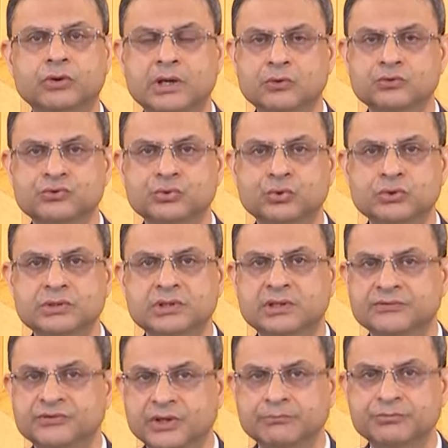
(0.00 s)
household
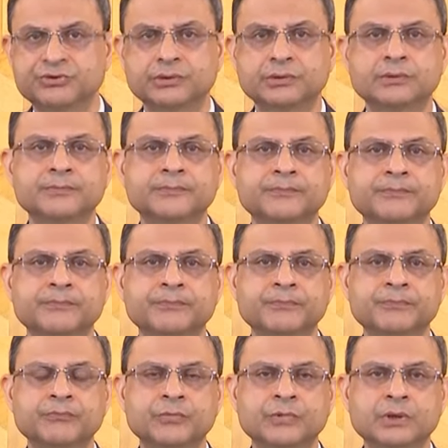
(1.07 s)
consumption.
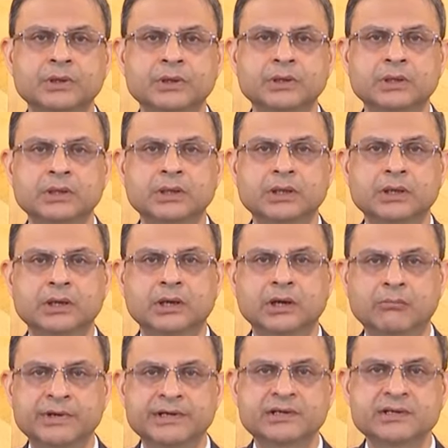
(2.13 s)

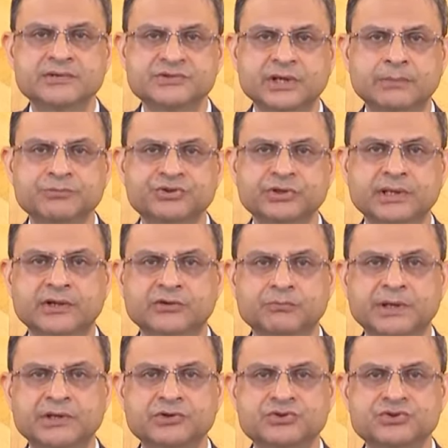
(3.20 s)
Government consumption
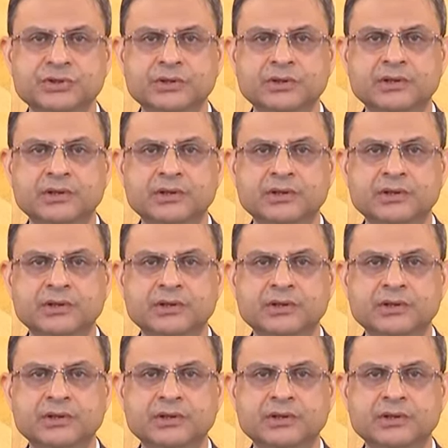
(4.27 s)
expenditure